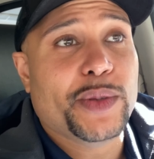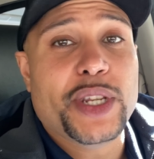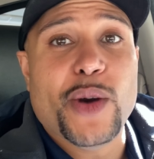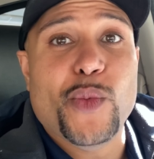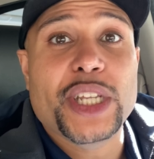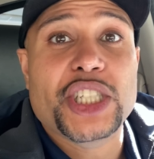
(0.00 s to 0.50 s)
you
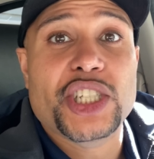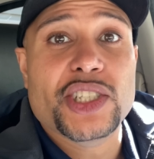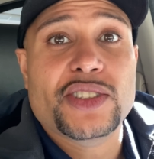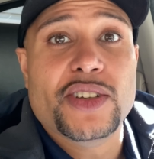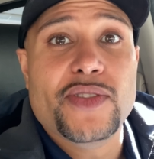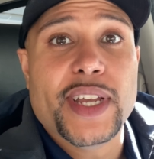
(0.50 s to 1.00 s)
know we
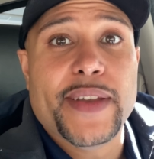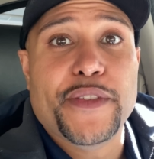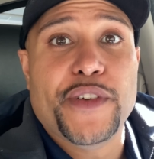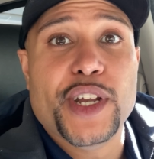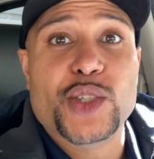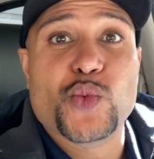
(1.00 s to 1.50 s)
just don't have the
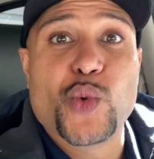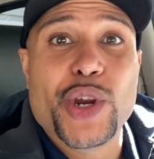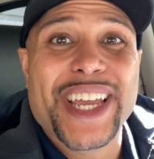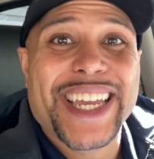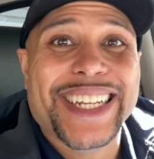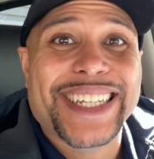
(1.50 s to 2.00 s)
funds we're
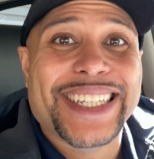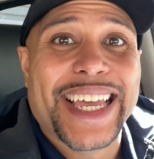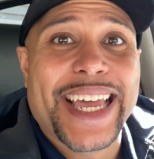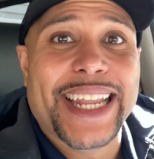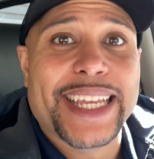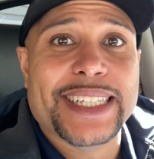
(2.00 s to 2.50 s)
in debt